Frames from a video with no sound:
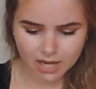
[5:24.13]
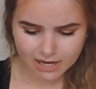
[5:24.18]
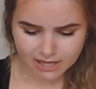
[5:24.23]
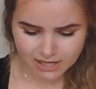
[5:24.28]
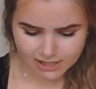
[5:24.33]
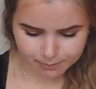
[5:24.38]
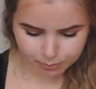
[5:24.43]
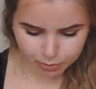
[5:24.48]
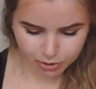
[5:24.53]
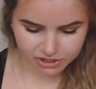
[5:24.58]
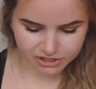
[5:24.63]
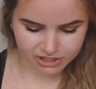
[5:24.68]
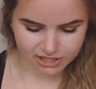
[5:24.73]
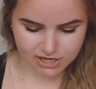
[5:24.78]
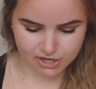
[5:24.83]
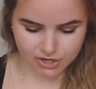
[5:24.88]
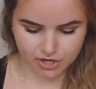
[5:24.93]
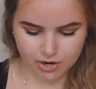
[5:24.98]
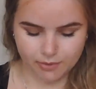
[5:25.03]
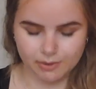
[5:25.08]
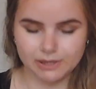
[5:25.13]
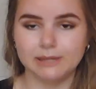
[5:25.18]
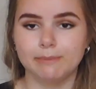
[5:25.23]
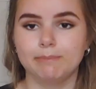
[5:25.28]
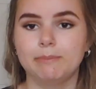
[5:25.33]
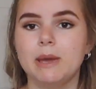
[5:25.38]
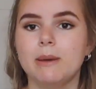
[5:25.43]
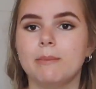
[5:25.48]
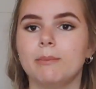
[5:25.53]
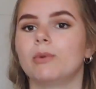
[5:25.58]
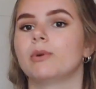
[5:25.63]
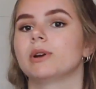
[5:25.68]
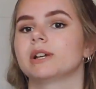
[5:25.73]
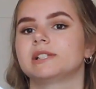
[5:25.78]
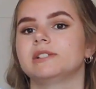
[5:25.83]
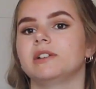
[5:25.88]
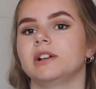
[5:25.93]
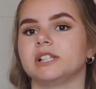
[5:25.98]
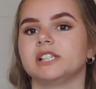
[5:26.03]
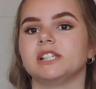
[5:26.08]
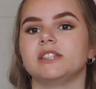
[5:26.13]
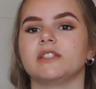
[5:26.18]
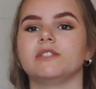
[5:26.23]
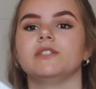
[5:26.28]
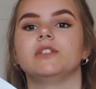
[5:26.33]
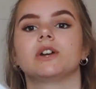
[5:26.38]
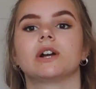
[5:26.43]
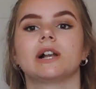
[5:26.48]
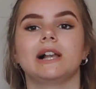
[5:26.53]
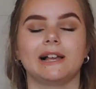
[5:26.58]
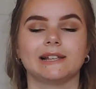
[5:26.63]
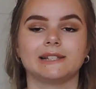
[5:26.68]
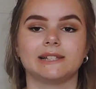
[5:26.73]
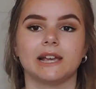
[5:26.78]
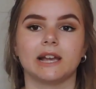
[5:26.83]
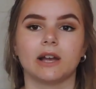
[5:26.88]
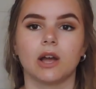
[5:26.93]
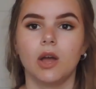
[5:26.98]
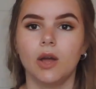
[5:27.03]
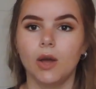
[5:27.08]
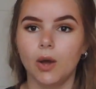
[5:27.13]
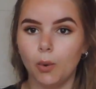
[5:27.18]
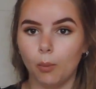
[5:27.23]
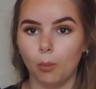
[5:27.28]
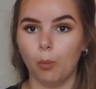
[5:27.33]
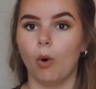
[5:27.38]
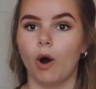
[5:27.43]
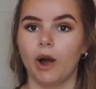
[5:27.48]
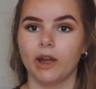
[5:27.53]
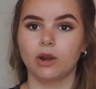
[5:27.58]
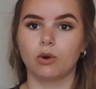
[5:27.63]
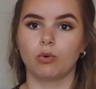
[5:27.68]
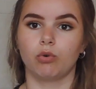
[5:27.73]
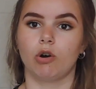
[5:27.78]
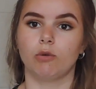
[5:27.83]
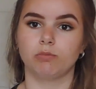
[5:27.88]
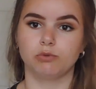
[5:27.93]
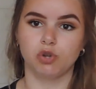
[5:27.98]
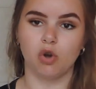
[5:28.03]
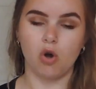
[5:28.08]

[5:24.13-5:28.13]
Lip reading: and it's pretty, you know, it's a bit more exciting than your classic white crop